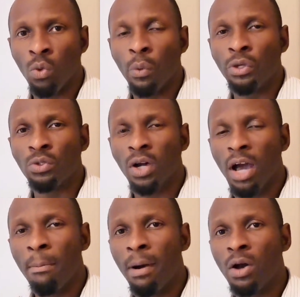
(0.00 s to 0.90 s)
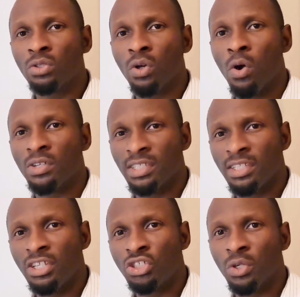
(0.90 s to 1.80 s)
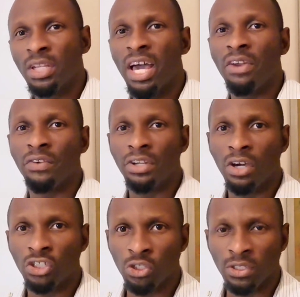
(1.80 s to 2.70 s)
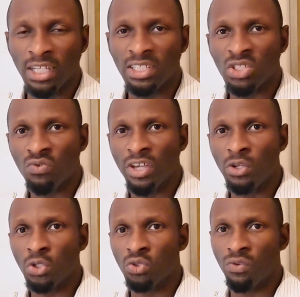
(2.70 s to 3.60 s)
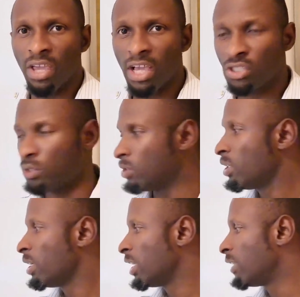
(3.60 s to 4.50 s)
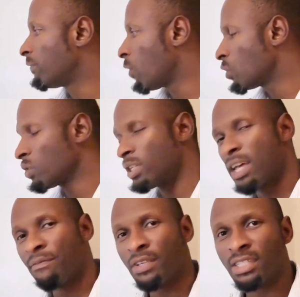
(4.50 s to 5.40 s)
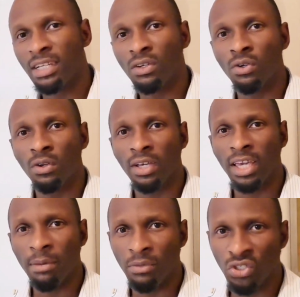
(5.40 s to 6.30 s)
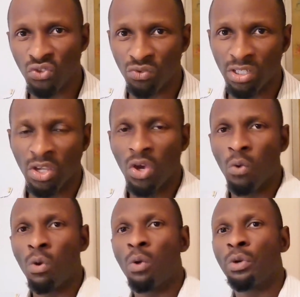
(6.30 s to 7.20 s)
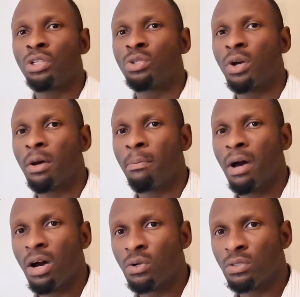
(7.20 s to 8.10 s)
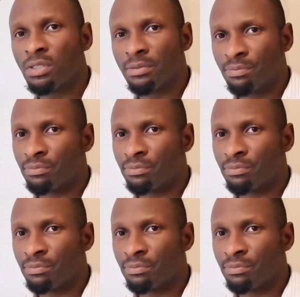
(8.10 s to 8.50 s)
When we talk about oxidation and reduction, that is redox reaction, it falls under physical chemistry. When we talk about